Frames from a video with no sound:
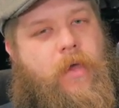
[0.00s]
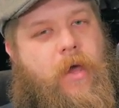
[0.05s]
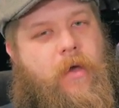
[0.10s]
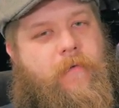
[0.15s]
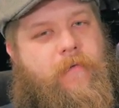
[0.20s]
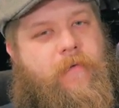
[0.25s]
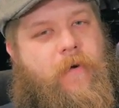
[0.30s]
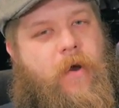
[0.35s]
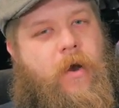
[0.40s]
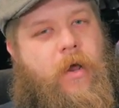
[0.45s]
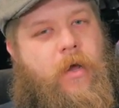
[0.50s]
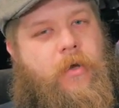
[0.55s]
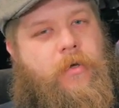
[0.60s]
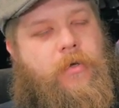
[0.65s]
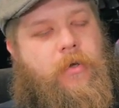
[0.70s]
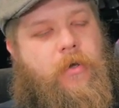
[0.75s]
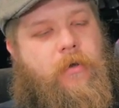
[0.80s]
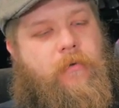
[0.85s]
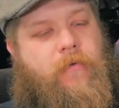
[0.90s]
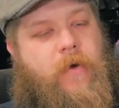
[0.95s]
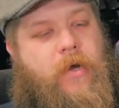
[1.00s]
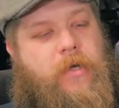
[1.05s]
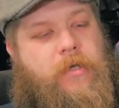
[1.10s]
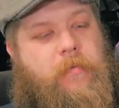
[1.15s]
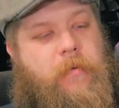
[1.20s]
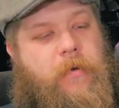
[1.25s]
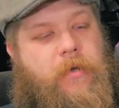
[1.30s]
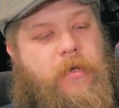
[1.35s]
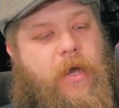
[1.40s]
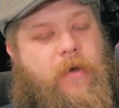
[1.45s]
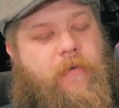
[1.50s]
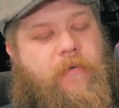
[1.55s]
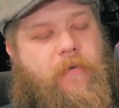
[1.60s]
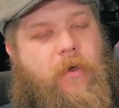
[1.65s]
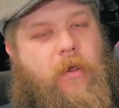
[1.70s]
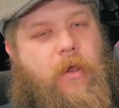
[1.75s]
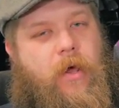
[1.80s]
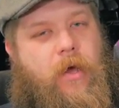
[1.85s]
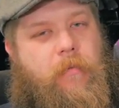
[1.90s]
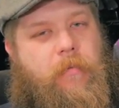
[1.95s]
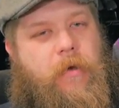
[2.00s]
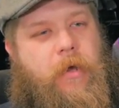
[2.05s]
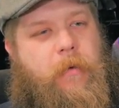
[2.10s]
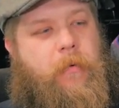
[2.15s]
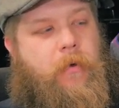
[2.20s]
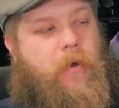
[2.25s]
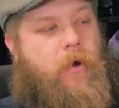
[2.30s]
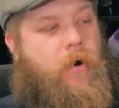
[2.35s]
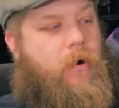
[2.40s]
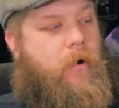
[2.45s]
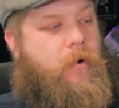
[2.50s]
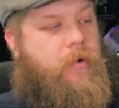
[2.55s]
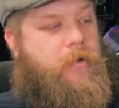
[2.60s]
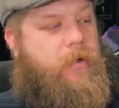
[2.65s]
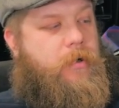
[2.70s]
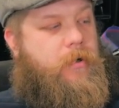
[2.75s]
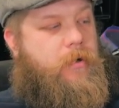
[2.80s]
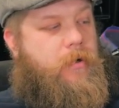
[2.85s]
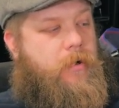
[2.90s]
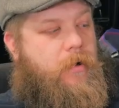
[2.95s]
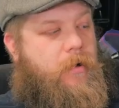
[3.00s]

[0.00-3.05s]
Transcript: that financial investment, I feel like people aren't